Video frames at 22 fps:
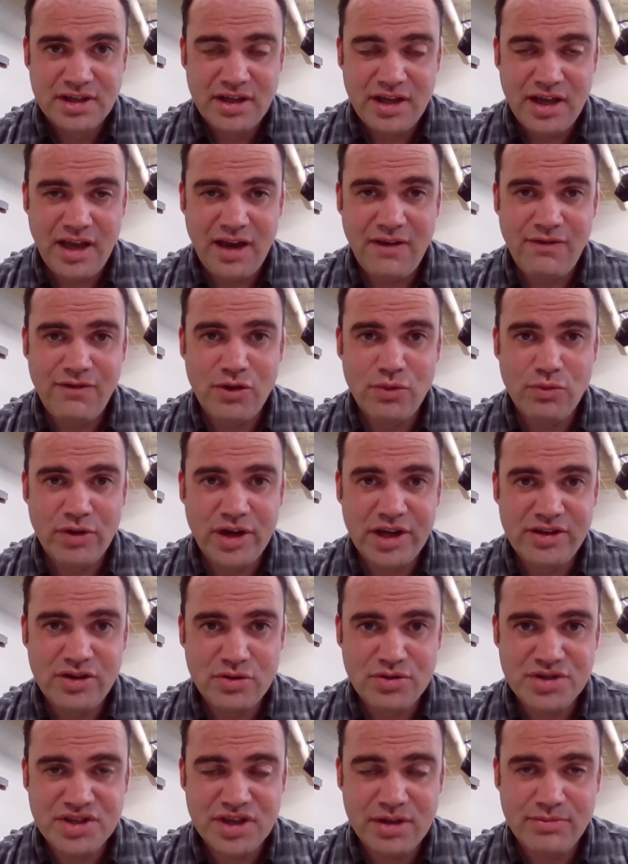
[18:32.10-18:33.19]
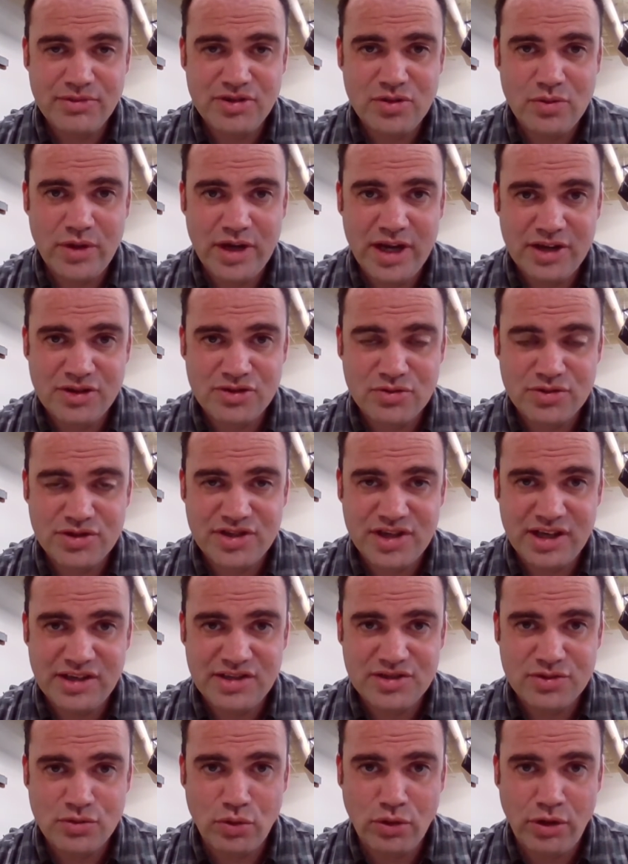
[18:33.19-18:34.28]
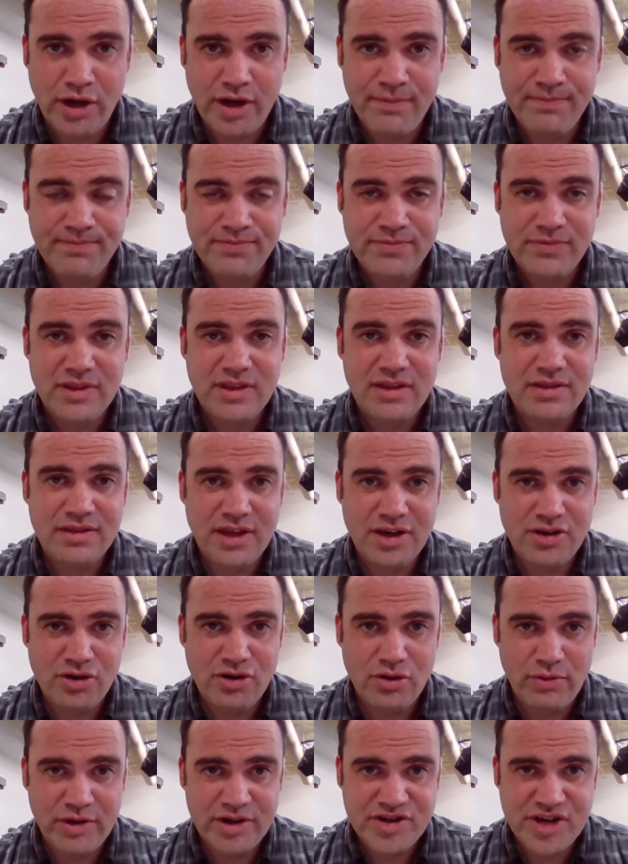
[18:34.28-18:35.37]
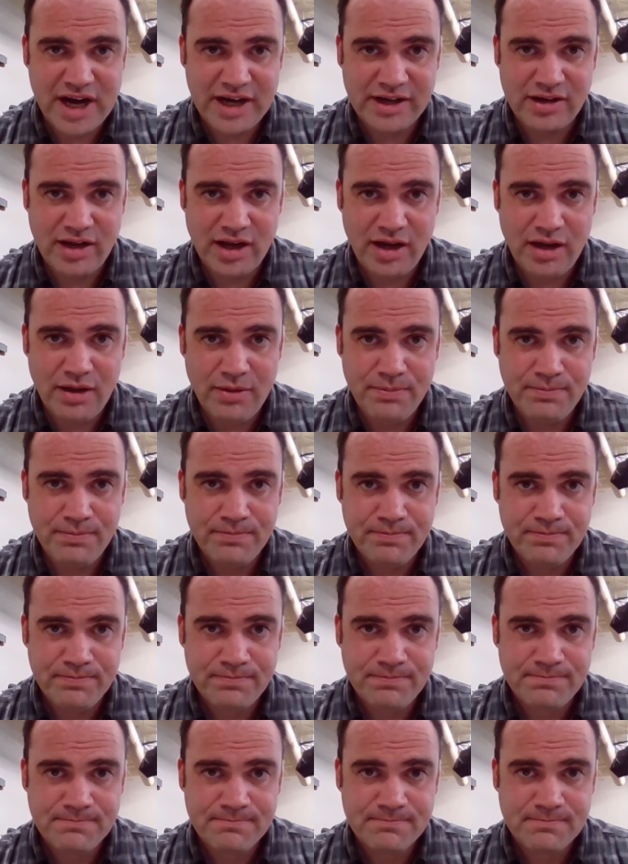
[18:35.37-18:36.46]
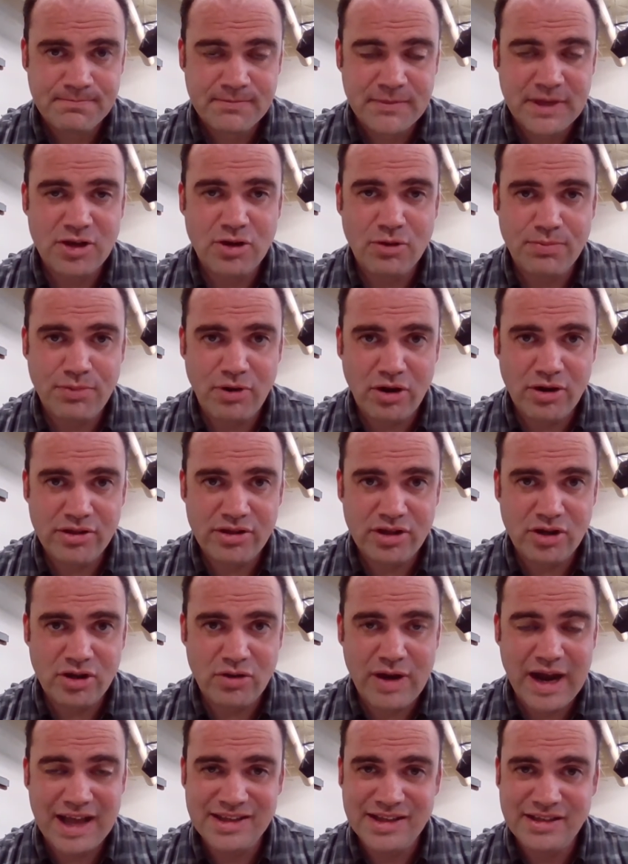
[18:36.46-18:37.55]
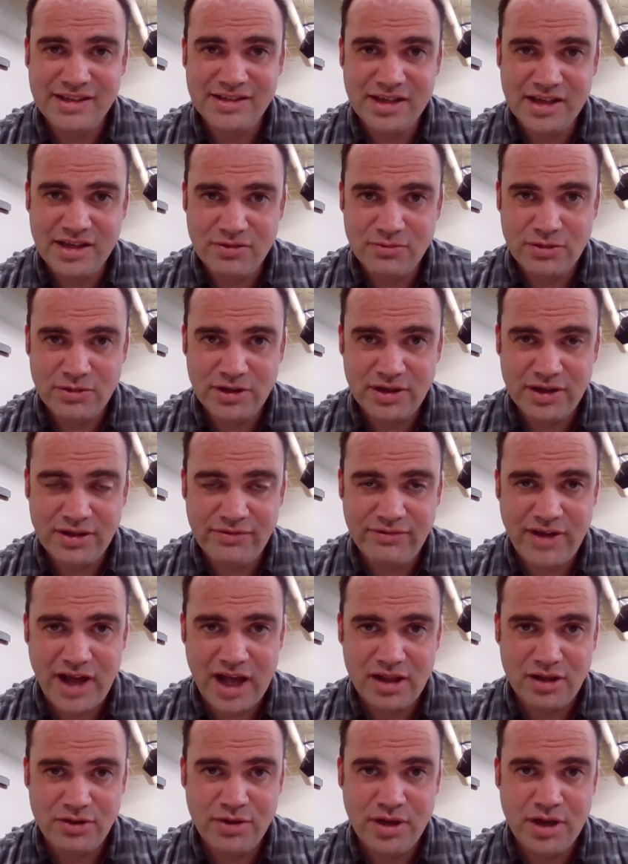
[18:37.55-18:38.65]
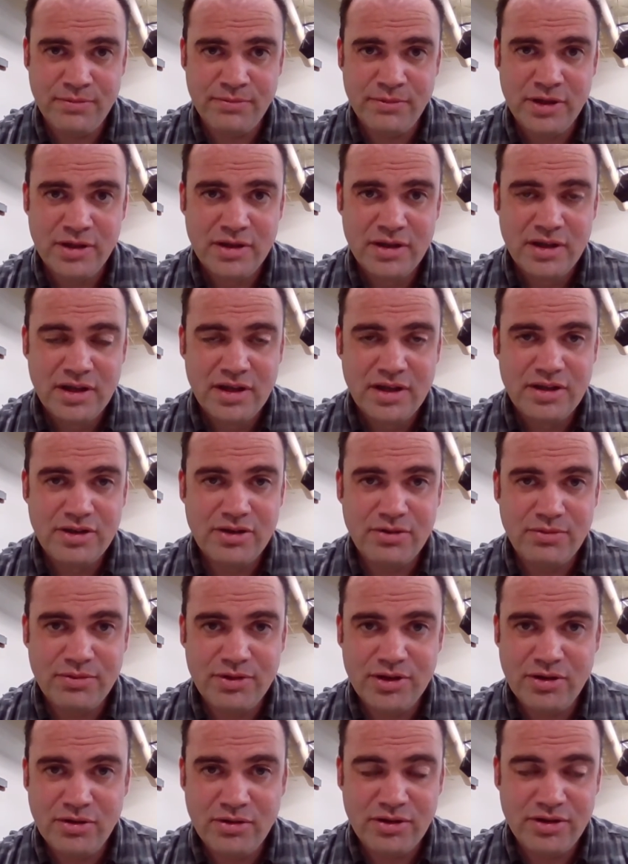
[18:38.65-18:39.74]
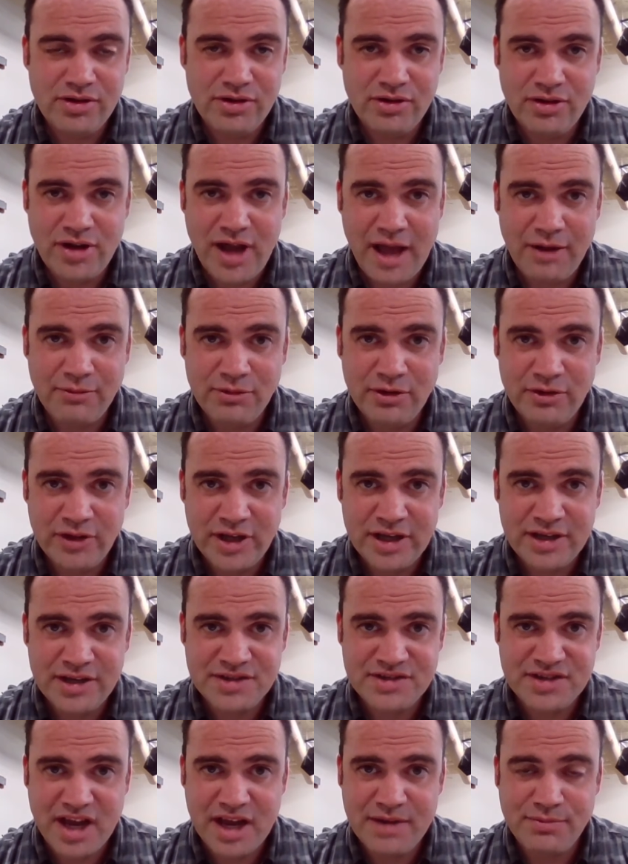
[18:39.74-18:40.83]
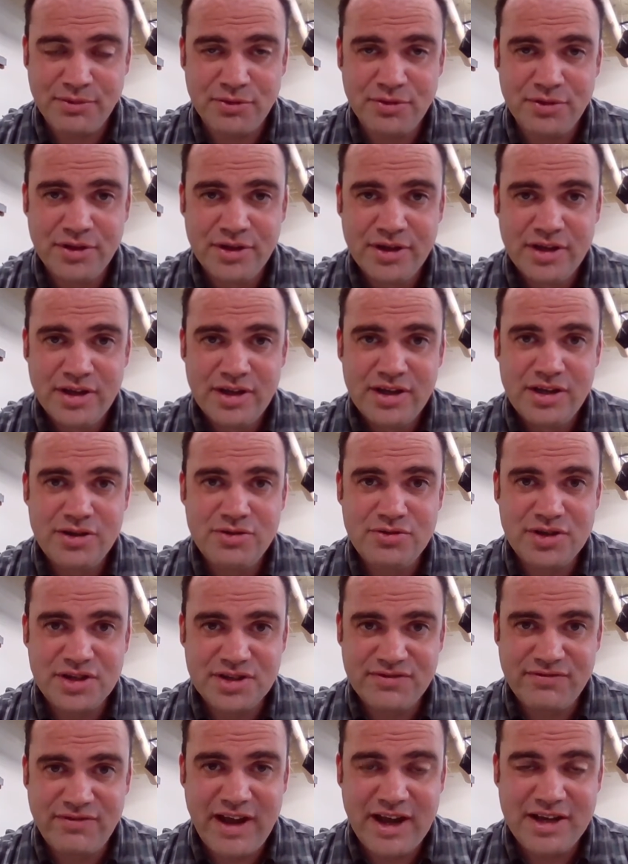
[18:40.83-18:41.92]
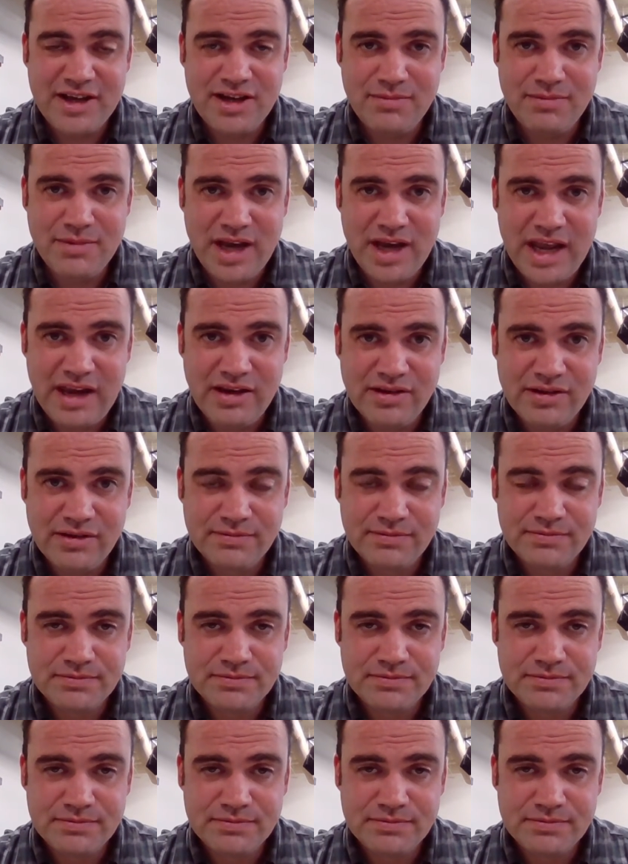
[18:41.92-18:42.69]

And if you reduce him to an interesting story, then you're rejecting him. You're part of the crowd that didn't really follow him. You're not really a disciple. You just find him neat.